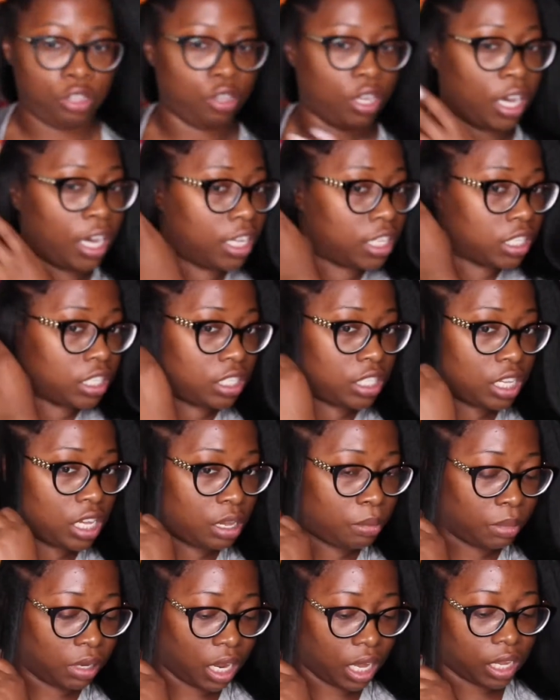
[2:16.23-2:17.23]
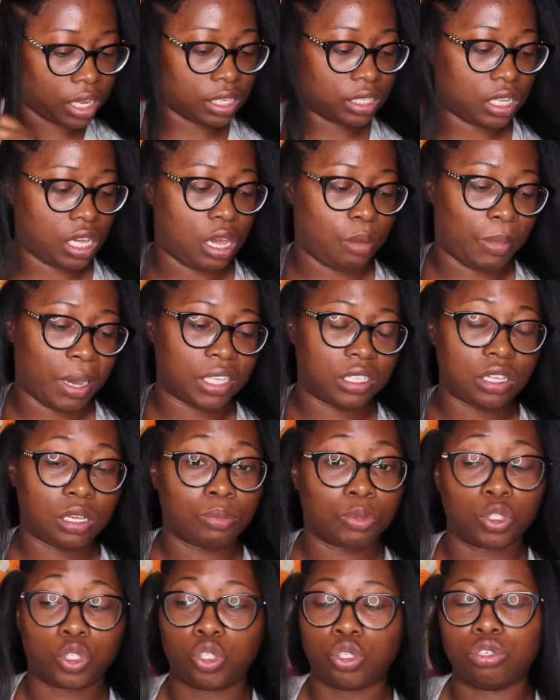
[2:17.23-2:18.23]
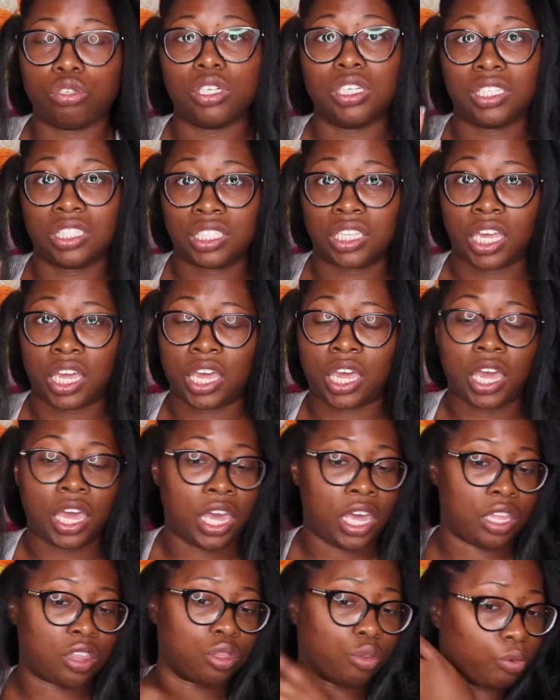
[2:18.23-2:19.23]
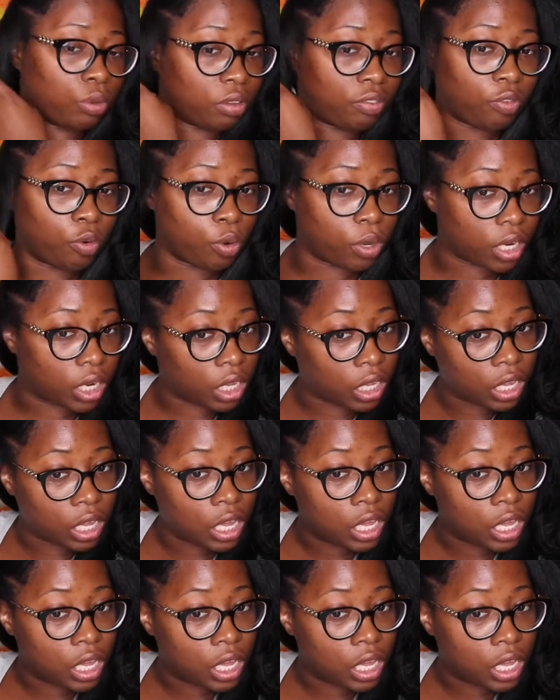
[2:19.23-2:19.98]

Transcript: guys can see it, but like I said, my temperature is set at 340.